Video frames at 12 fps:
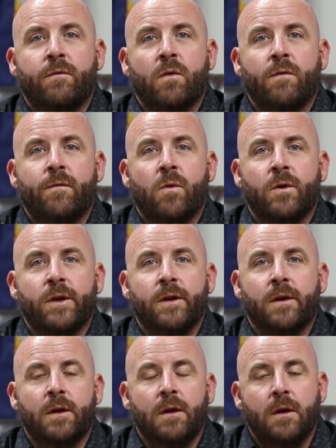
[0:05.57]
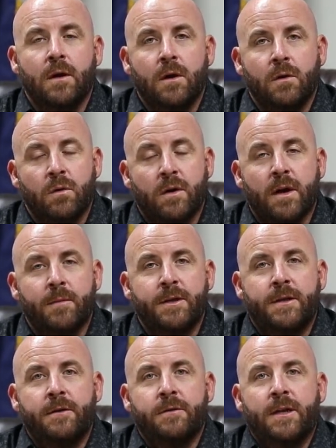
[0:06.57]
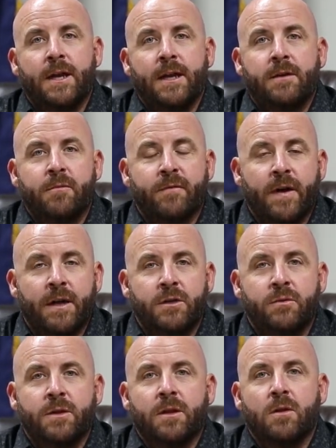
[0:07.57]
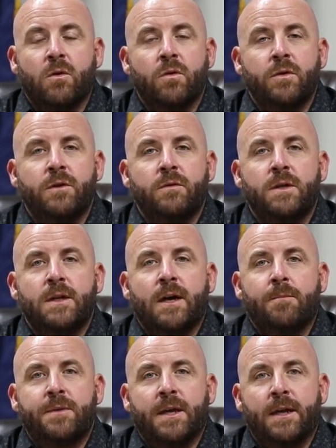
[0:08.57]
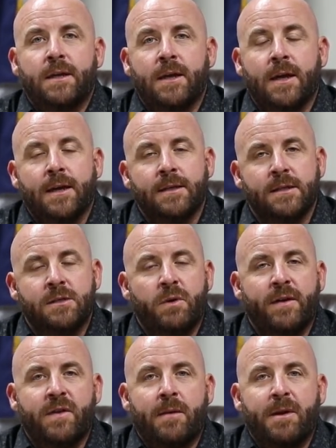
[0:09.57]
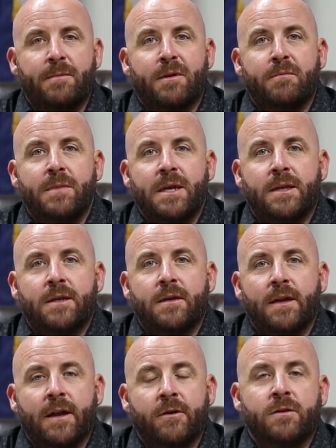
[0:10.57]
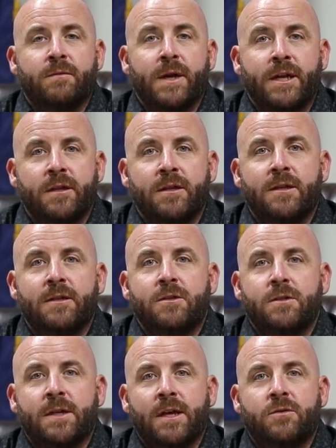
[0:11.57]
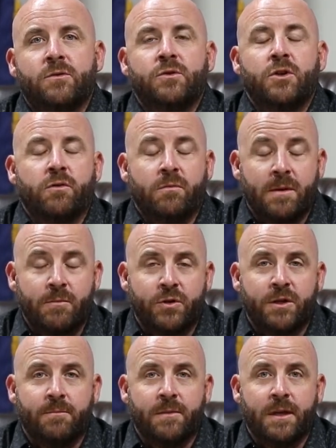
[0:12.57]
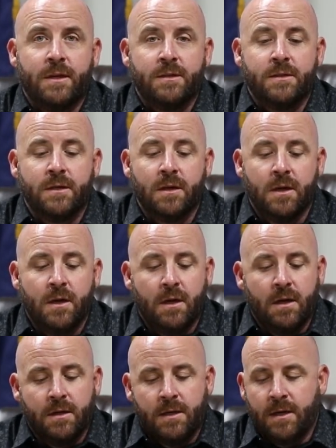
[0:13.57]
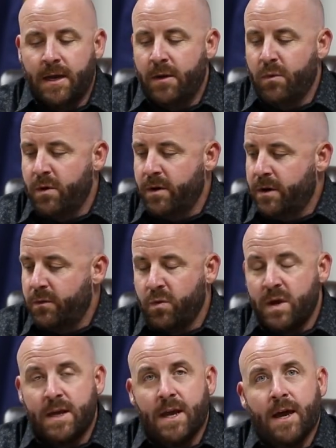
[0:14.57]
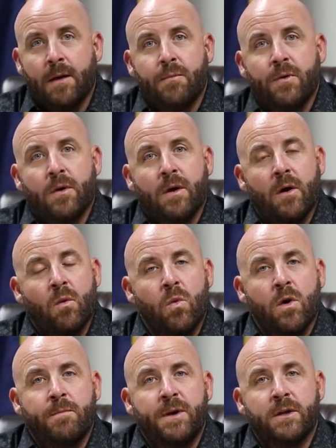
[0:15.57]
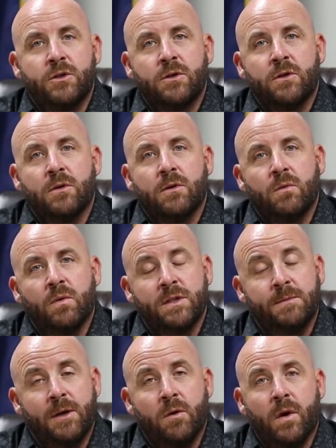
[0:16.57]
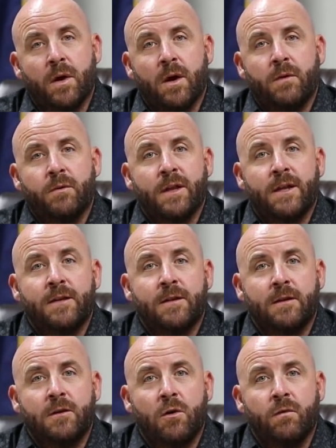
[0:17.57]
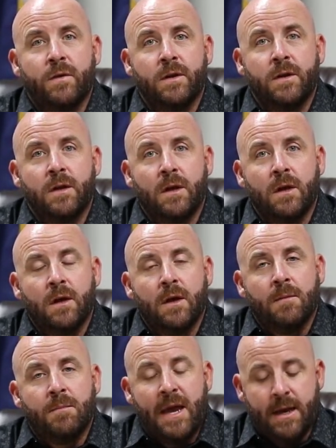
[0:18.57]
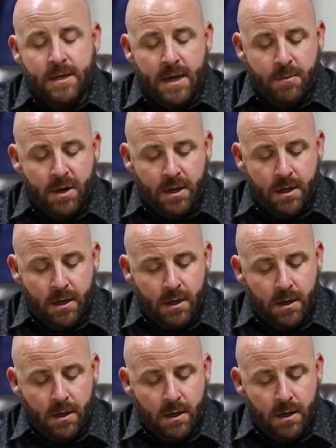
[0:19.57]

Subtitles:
440. We're coming to you today to provide you with a local union update since we have not been able to meet at our regularly scheduled general membership meetings. Today we're going to recap our work picture, what's been going on related to the COVID pandemic,